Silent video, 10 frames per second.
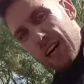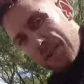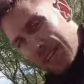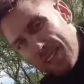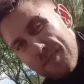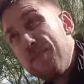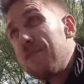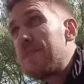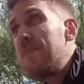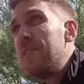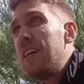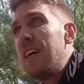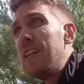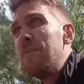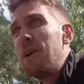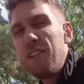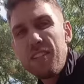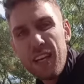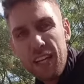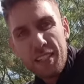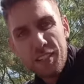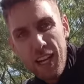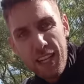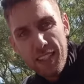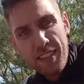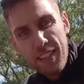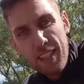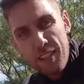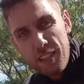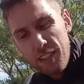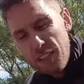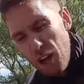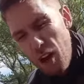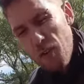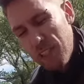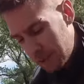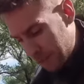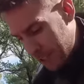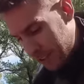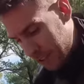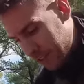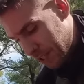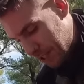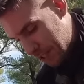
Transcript: I mean, and motorcycle jackets they're so expensive.